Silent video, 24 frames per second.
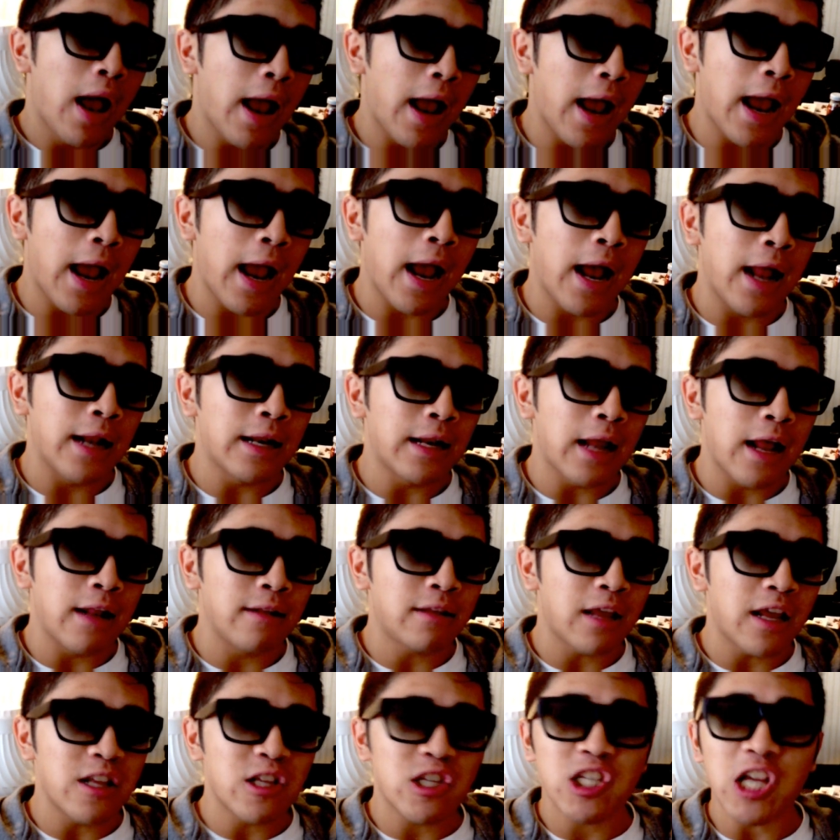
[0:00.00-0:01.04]
And
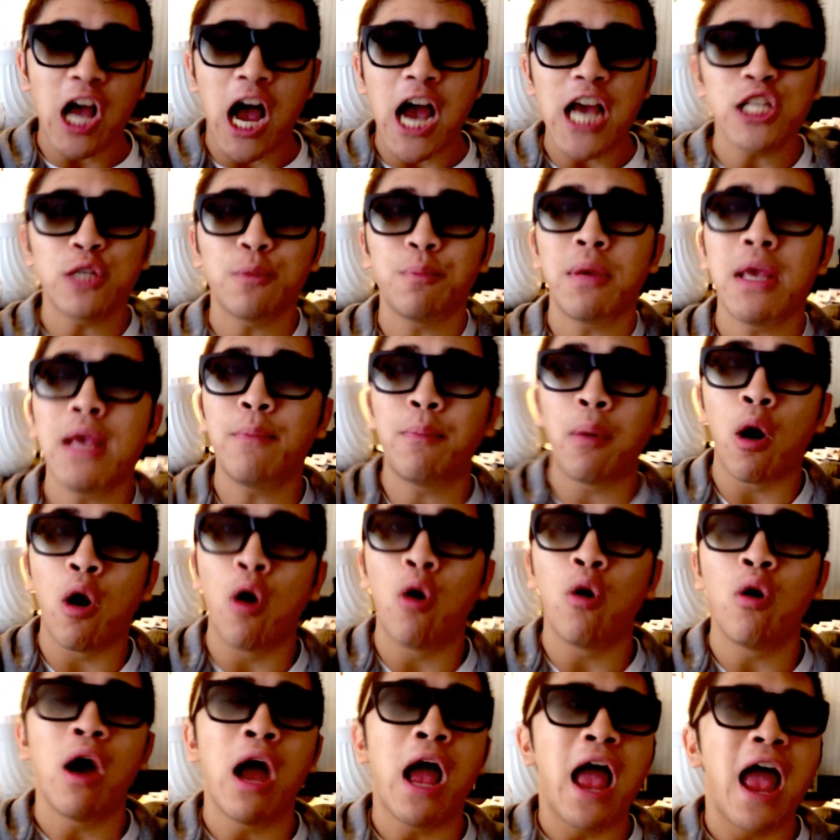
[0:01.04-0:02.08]
and then Psy's
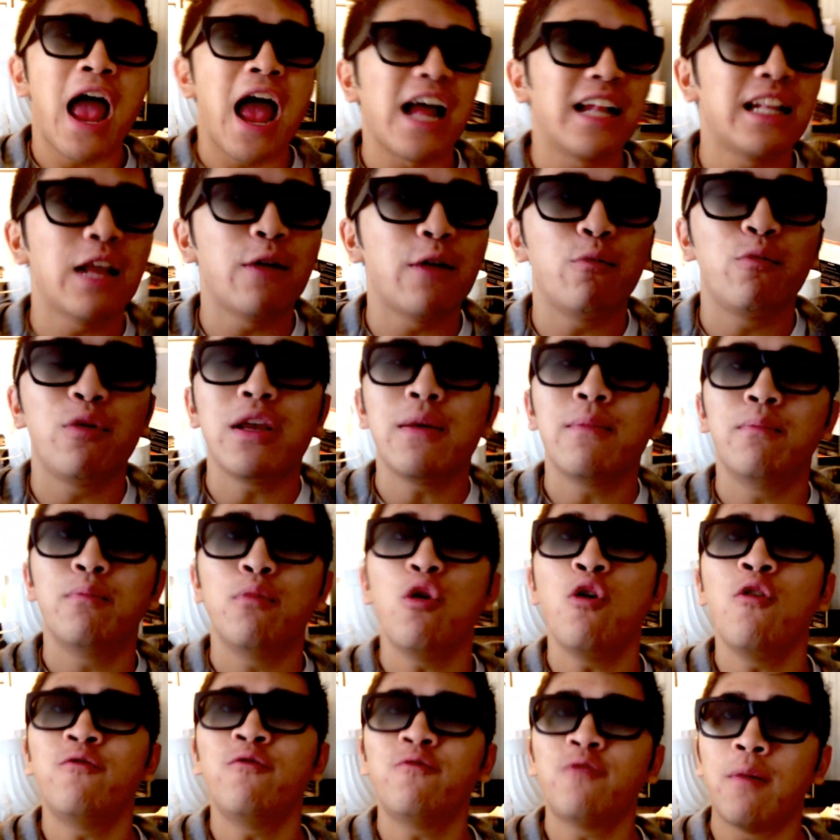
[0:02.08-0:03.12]
people had it
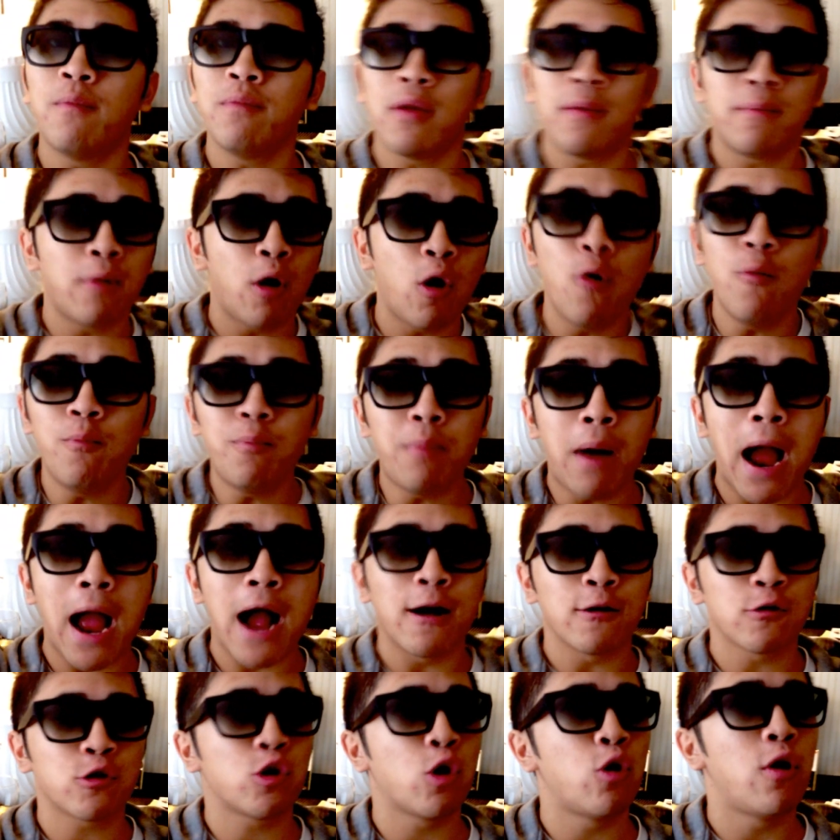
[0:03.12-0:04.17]
removed from the
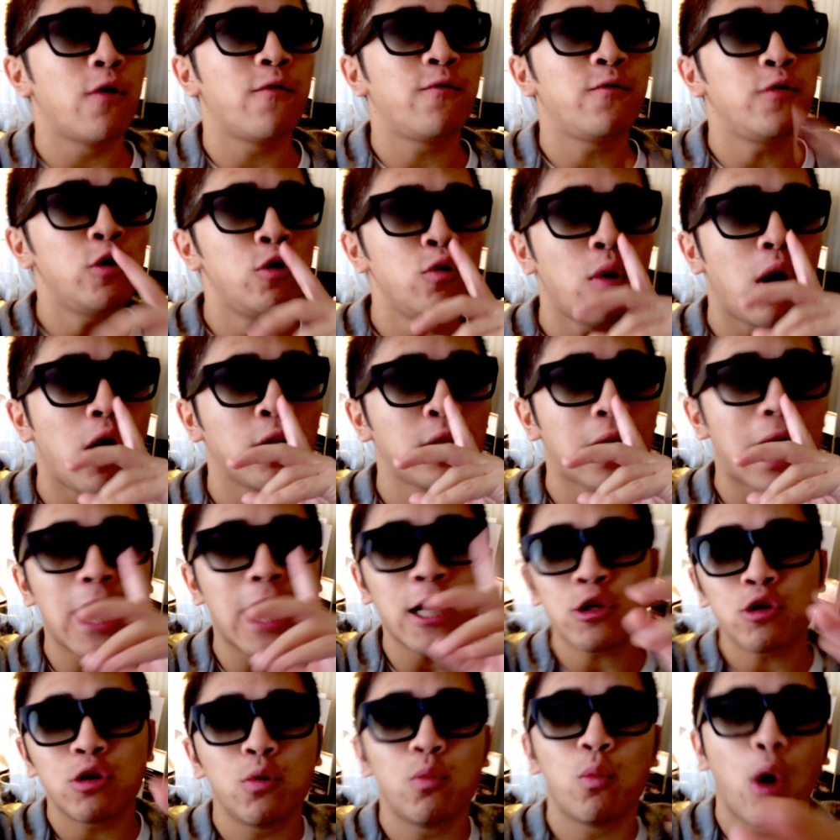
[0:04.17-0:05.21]
mobile. So if you
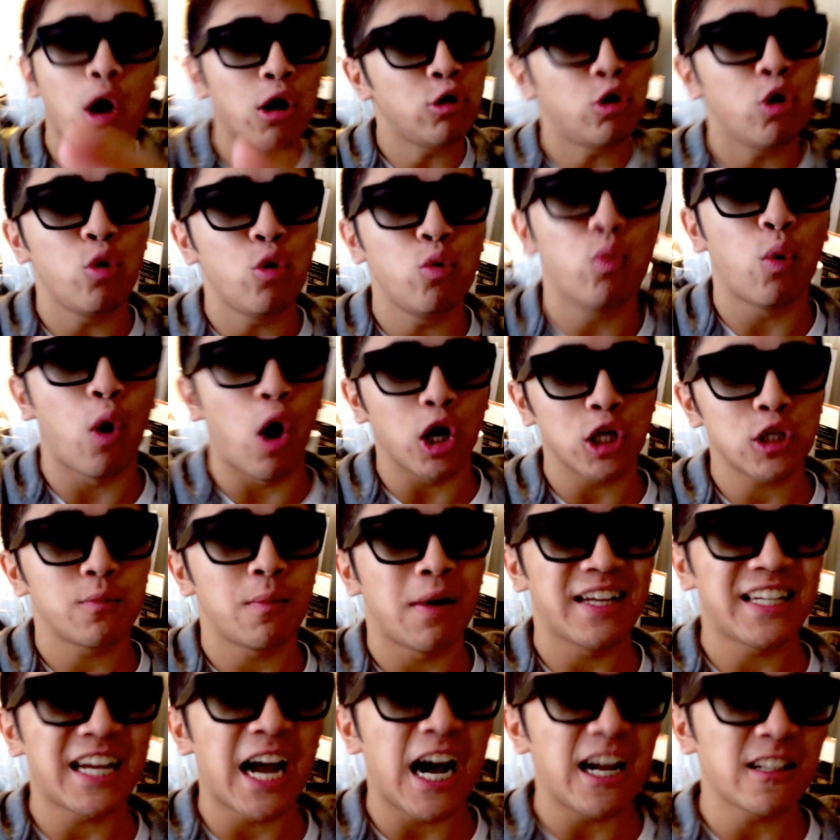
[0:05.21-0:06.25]
actually want to watch
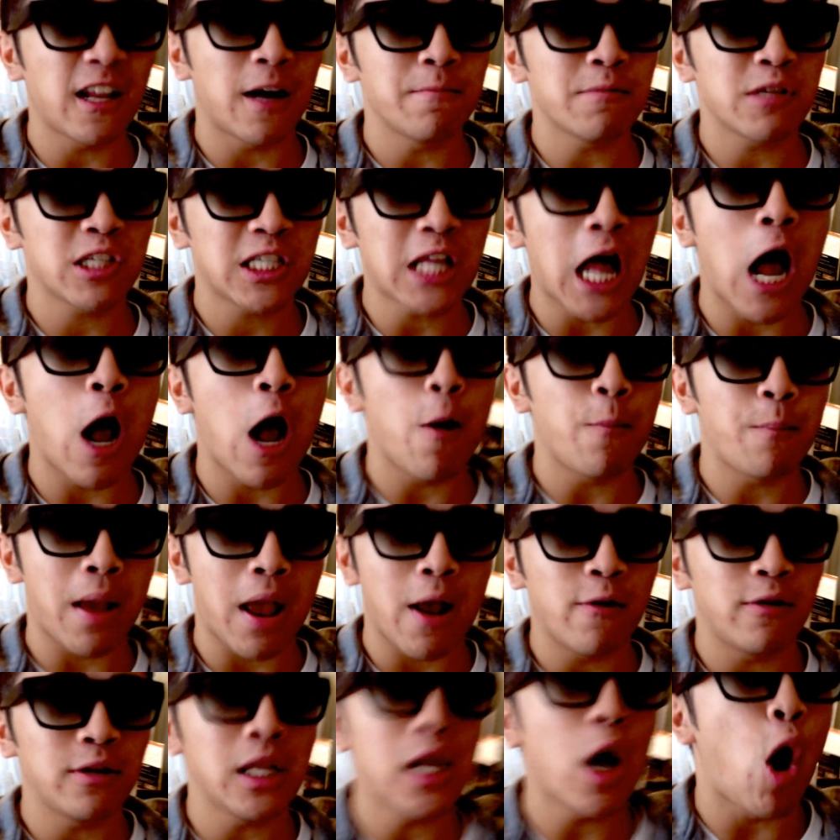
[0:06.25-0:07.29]
my Gangnam Style
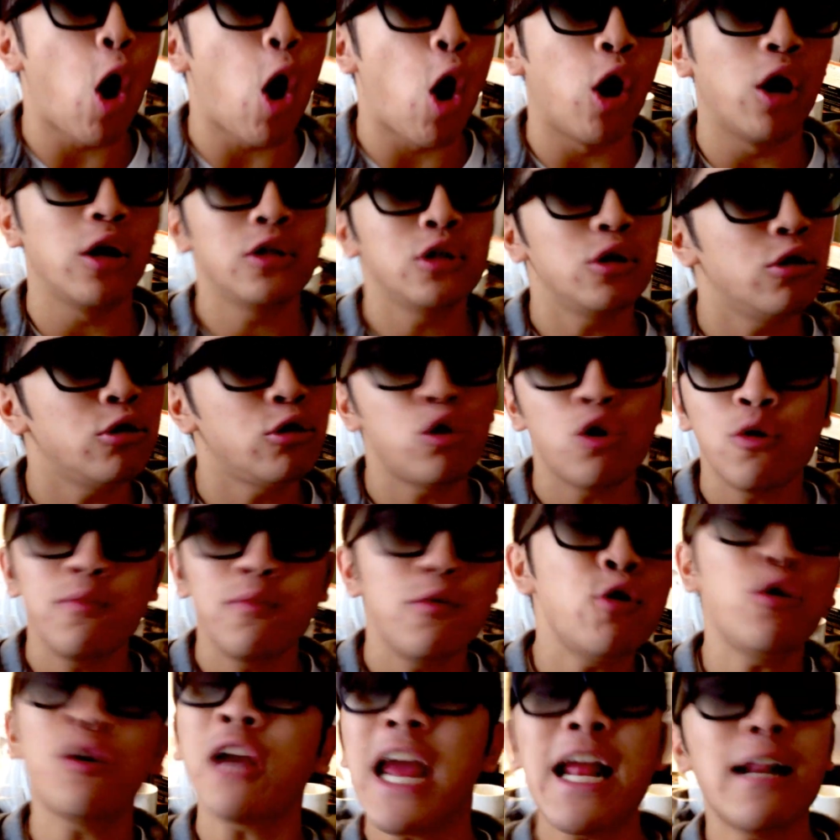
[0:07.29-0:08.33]
parody on
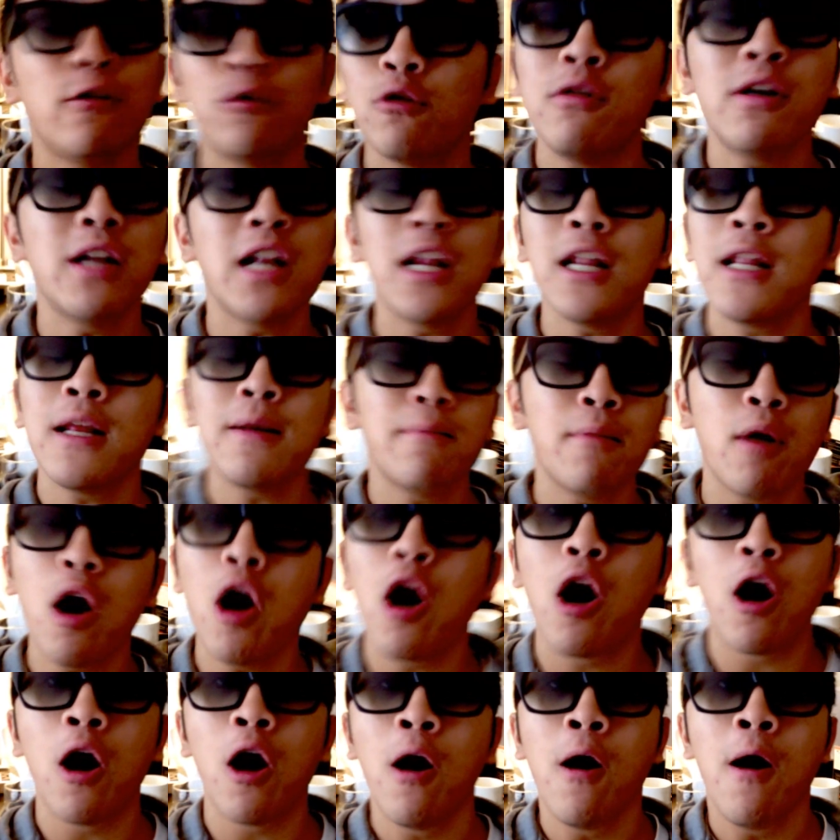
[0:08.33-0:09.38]
YouTube, you can't do it
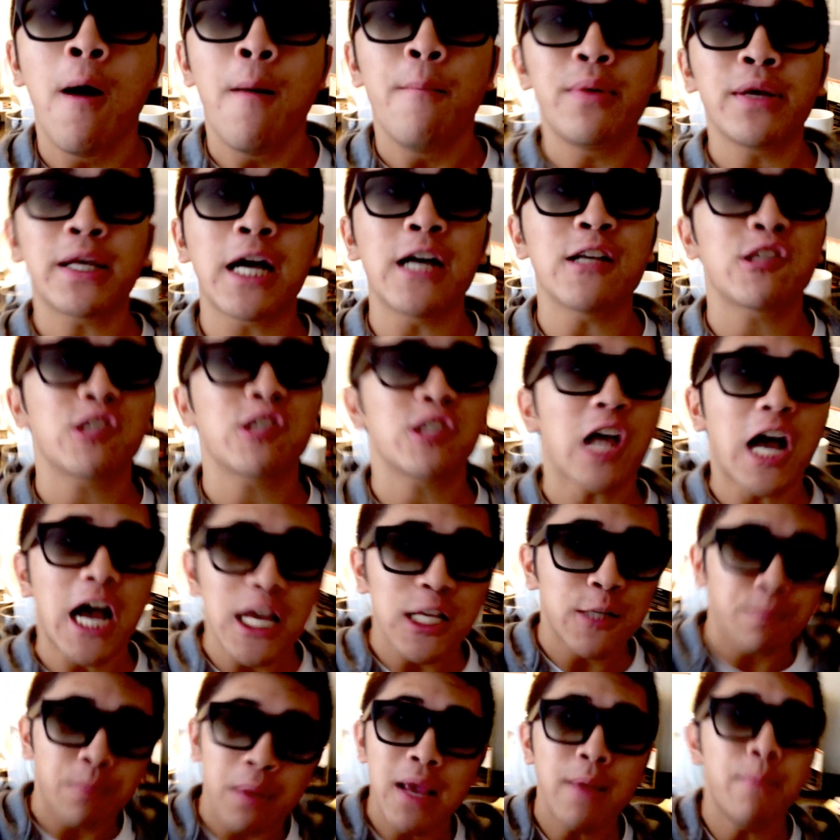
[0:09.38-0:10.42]
anymore because
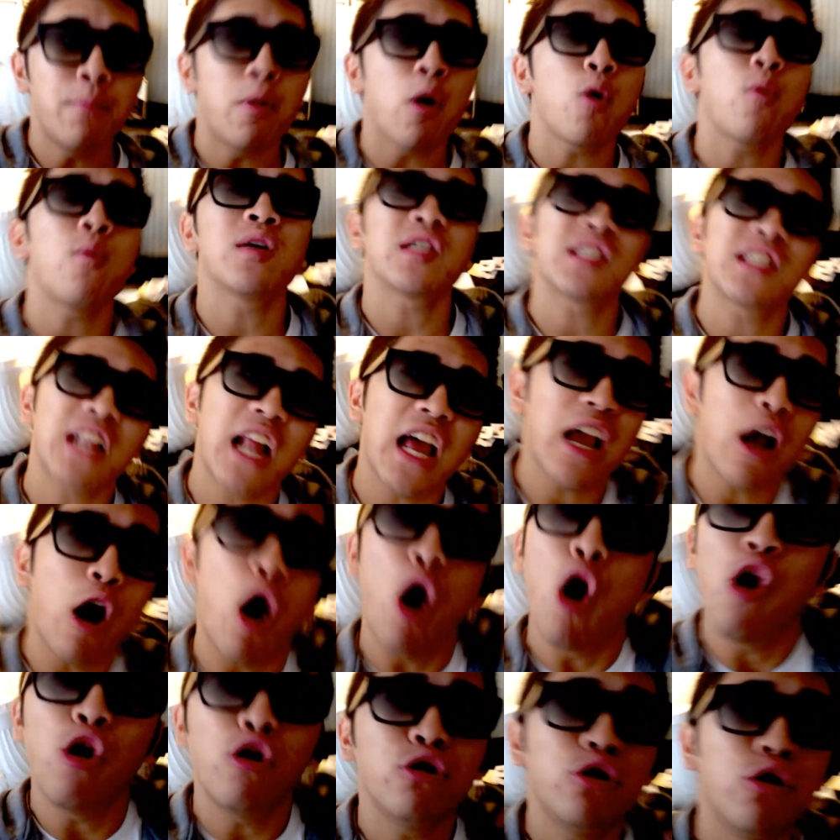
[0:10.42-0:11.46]
Psy's people was like,
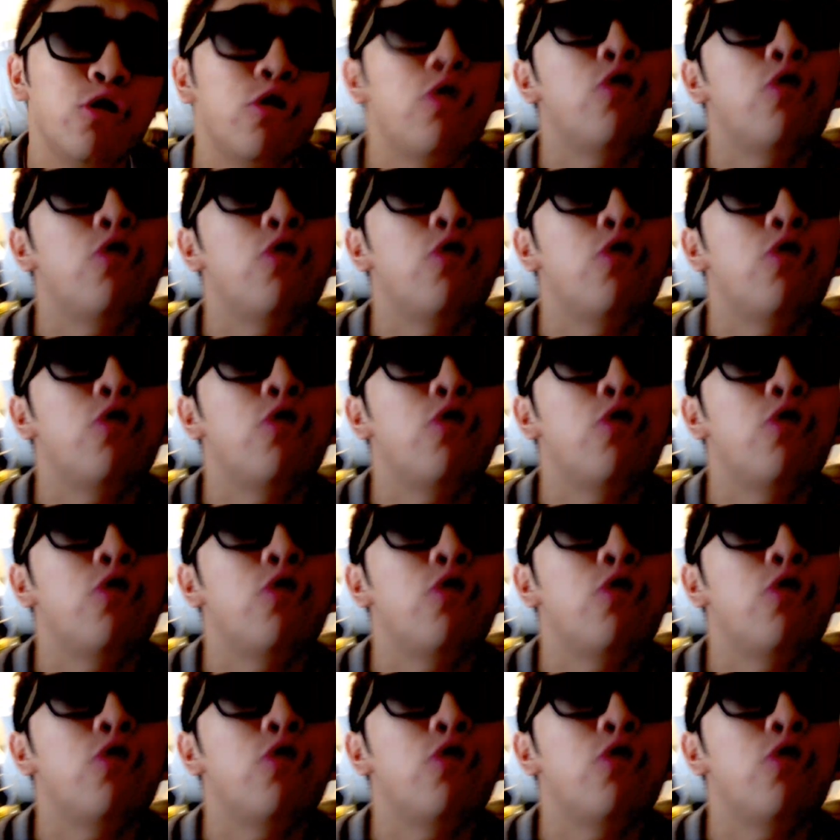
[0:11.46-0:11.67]
oh, you